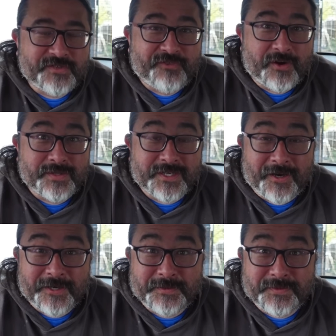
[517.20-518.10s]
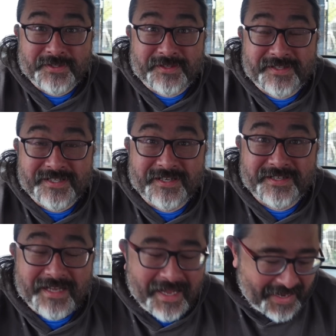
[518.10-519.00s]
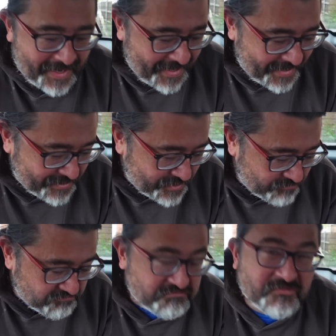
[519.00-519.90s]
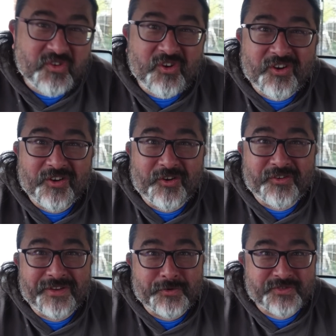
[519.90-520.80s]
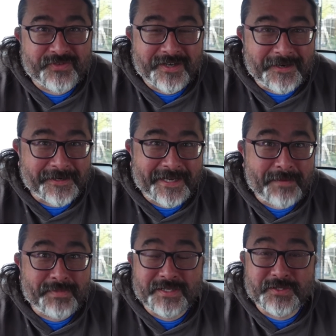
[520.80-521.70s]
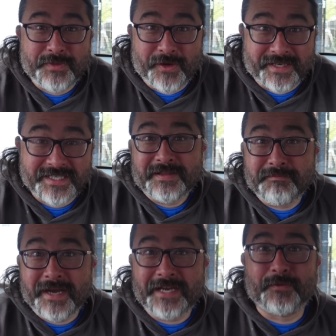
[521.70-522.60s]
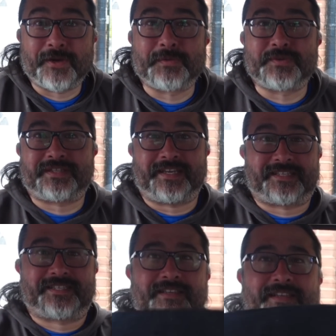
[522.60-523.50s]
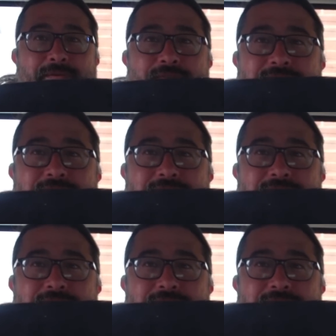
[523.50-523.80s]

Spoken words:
far as items are concerned, and not a lot of it was for car camping, to be honest. The main one was this. It was